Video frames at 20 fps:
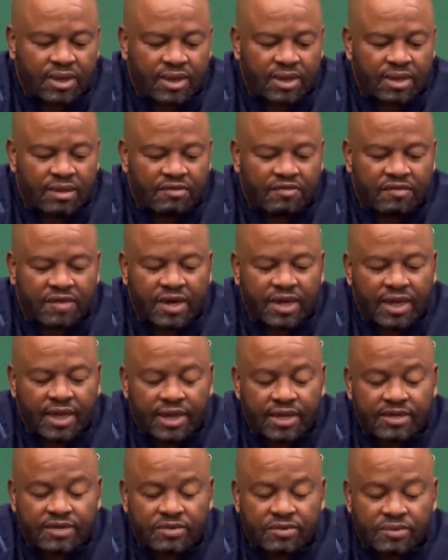the fact
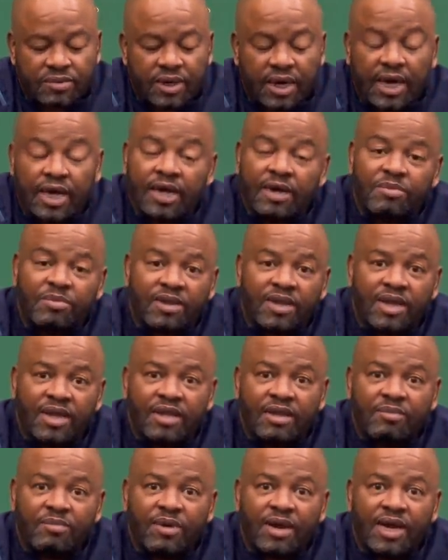that we are happy
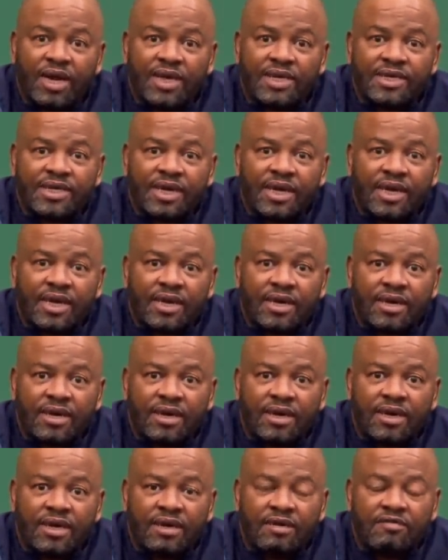that the players are
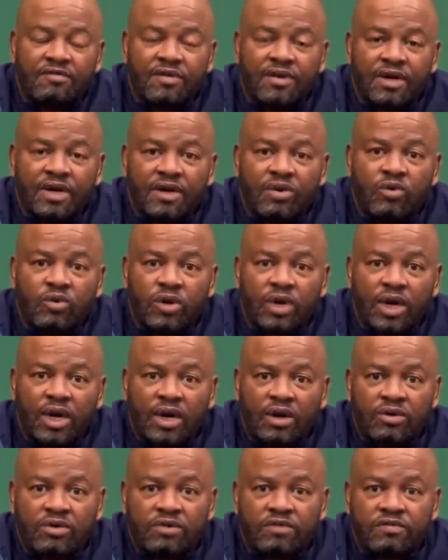giving a good
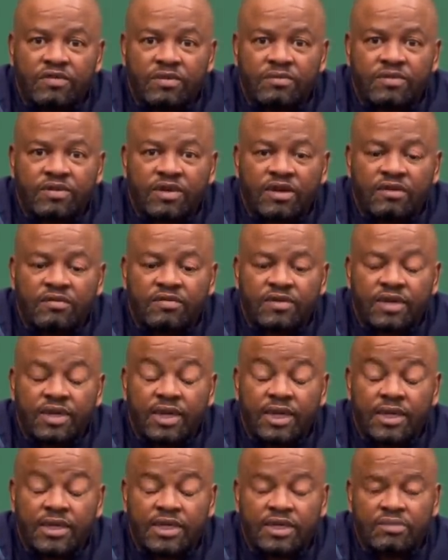account of themselves and
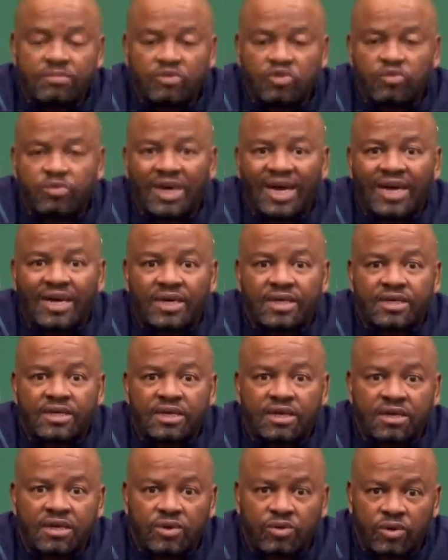they seem to be
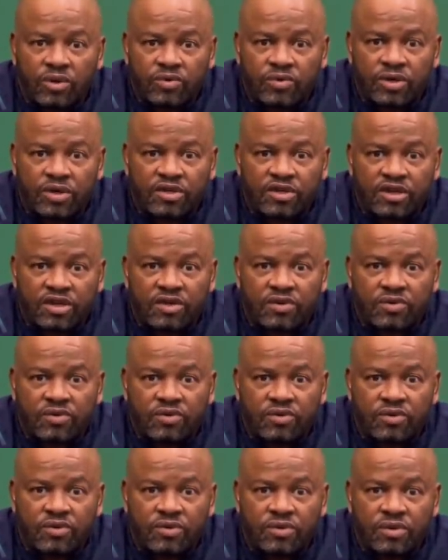understanding what we are trying to
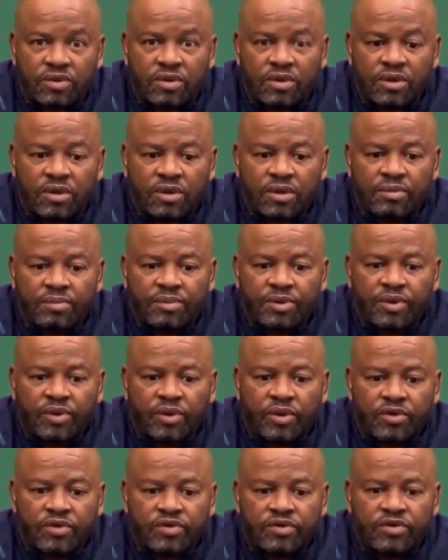do,
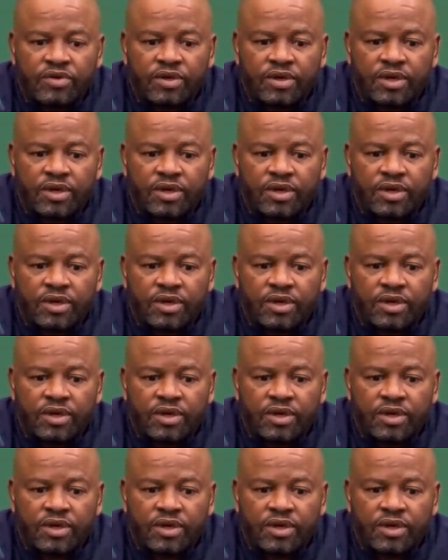because